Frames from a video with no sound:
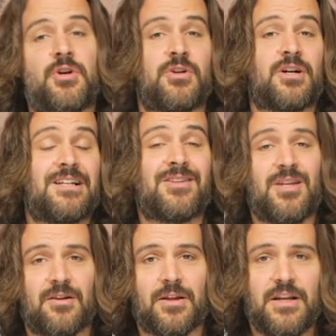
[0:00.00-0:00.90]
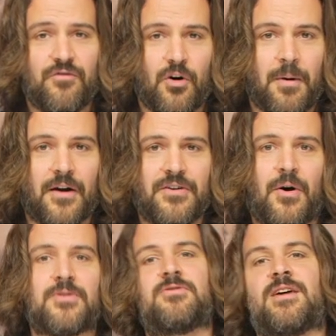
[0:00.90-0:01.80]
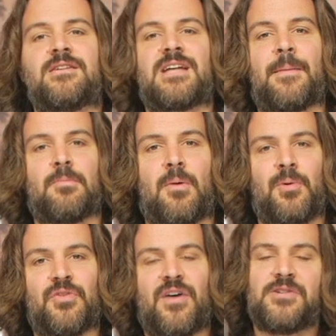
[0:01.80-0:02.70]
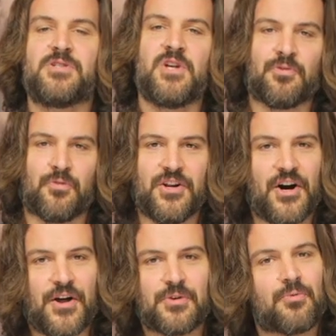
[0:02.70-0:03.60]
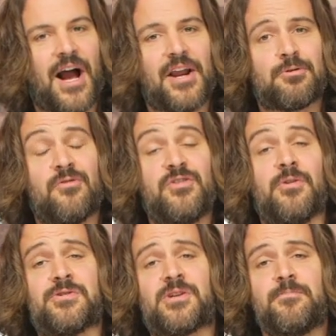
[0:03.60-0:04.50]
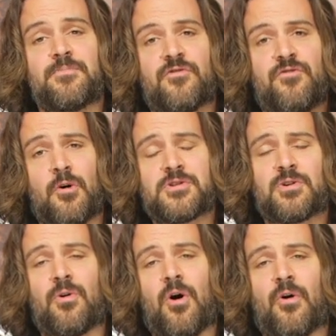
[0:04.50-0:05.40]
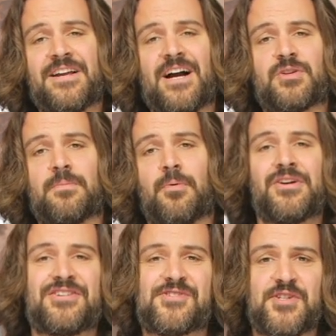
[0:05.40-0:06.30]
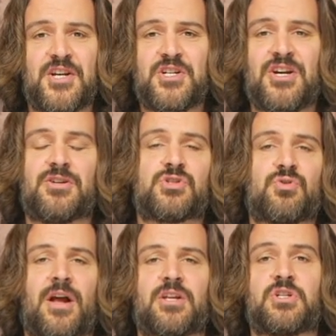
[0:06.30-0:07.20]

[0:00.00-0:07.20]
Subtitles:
you can click the little info button on your desktop or mobile device, and you can read other rider reviews, folks that are already out there putting a Sedici Strada